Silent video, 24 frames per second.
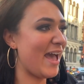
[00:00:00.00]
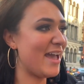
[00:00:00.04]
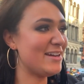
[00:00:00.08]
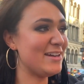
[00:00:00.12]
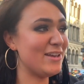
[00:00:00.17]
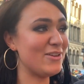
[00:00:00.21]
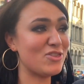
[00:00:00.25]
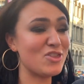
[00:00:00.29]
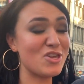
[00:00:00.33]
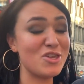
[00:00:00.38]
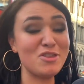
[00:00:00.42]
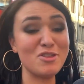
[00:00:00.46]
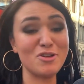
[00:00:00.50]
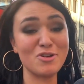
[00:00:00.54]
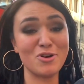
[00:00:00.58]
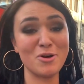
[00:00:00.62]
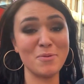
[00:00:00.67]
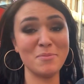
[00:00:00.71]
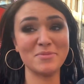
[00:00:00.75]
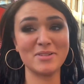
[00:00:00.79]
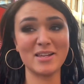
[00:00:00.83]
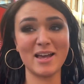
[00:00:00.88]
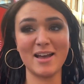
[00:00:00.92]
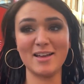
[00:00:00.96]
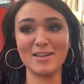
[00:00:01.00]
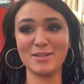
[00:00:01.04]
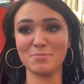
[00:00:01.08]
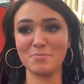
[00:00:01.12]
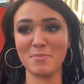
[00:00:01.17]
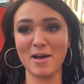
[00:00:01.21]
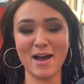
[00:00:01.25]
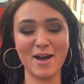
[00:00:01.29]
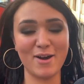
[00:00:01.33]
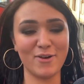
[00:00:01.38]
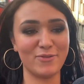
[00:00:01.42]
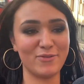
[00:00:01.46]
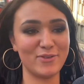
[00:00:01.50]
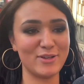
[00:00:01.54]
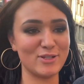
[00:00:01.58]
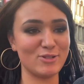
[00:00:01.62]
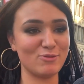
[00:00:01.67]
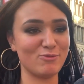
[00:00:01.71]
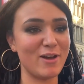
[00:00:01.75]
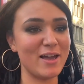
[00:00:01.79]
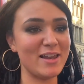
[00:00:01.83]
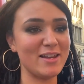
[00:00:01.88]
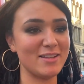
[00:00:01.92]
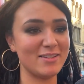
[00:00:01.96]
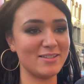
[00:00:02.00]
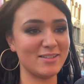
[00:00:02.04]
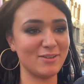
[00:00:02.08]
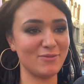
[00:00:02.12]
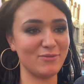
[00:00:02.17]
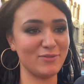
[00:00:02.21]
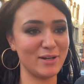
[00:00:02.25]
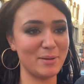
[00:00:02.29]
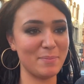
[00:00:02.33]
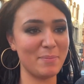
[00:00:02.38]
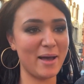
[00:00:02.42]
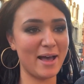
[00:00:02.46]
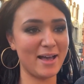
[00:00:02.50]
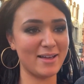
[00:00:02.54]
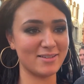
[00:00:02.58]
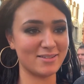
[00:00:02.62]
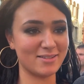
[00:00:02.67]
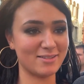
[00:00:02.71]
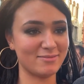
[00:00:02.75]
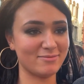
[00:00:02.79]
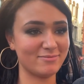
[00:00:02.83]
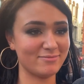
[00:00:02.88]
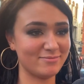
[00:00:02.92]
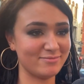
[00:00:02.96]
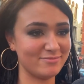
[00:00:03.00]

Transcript: Anything that comes out of his mouth is relatively bad.